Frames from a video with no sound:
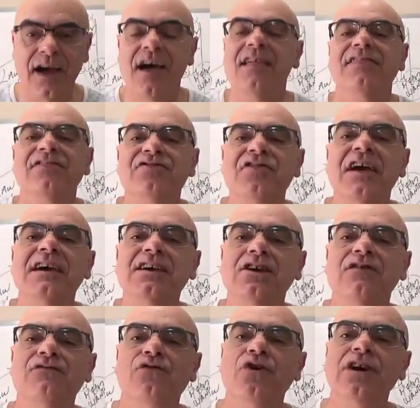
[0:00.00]
Thank you
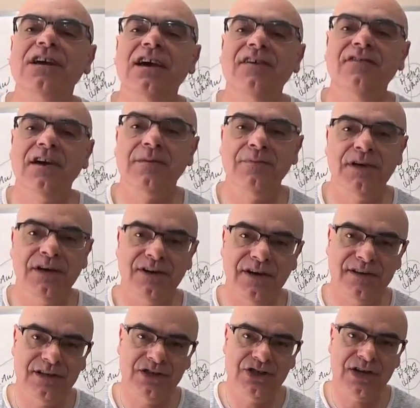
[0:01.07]
for giving me
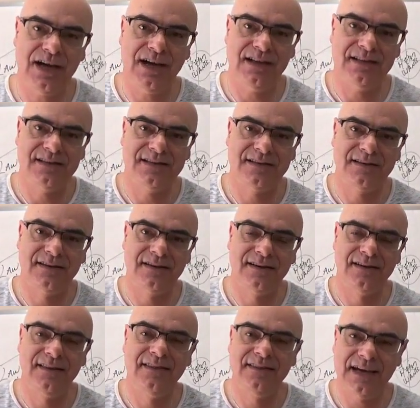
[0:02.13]
another chance.
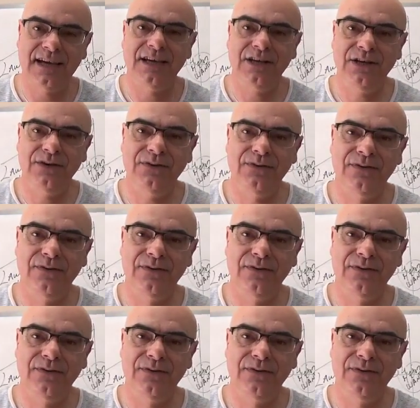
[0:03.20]
Thank you.